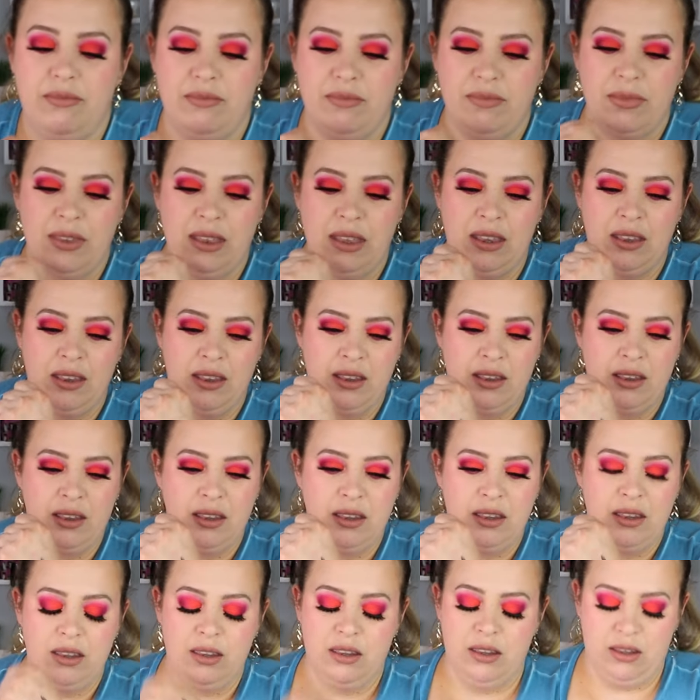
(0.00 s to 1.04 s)

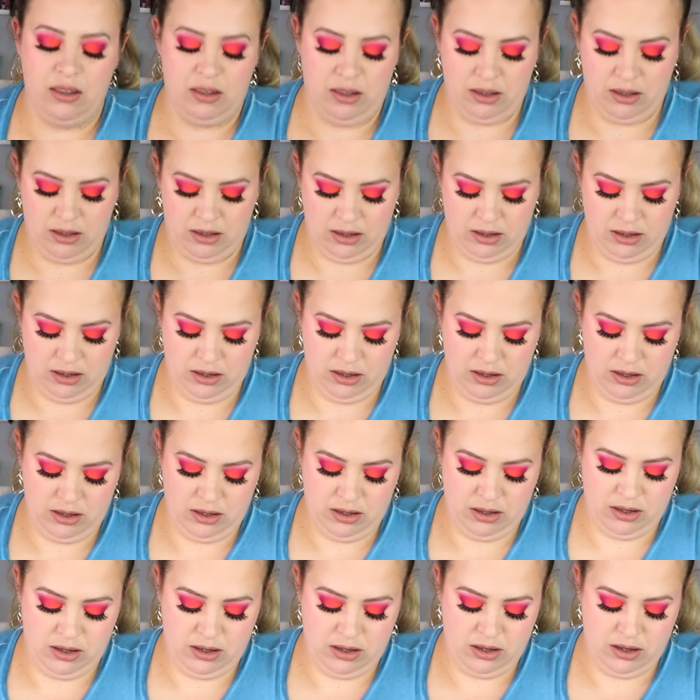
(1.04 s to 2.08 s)

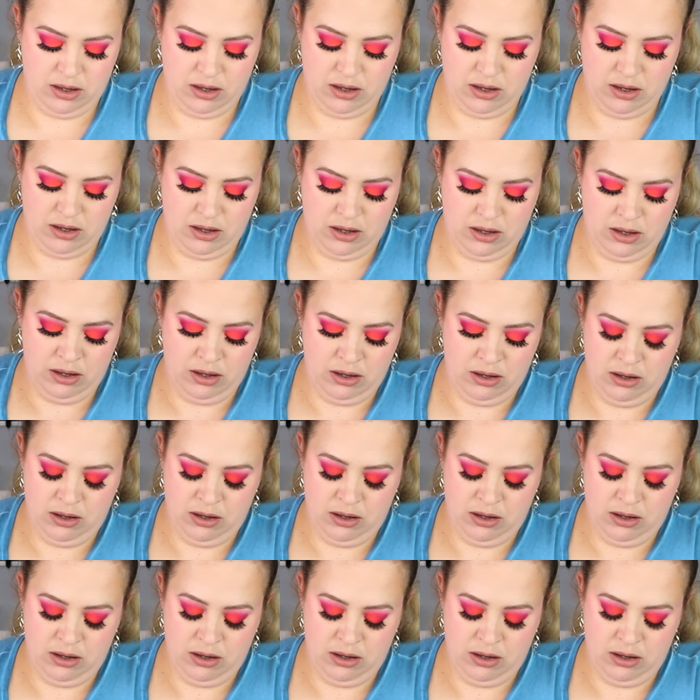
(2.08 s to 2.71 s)
[no speech]